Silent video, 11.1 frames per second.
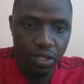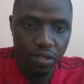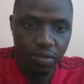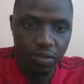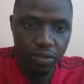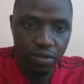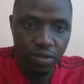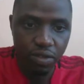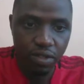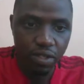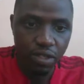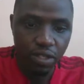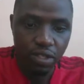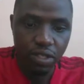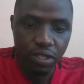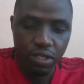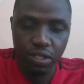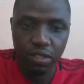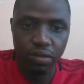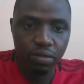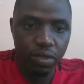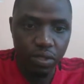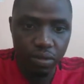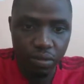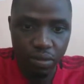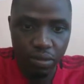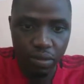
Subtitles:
have the same name,